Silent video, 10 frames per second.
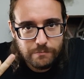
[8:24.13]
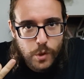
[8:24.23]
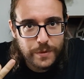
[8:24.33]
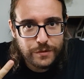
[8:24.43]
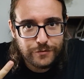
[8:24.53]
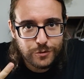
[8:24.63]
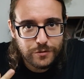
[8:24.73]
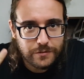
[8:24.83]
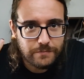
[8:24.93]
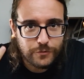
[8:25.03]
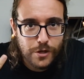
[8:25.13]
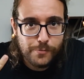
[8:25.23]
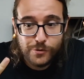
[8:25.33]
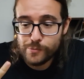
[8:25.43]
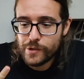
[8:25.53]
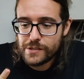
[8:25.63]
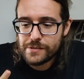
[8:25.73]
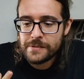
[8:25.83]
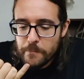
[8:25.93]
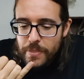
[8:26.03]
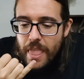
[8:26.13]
Moment of truth. Drum roll, please.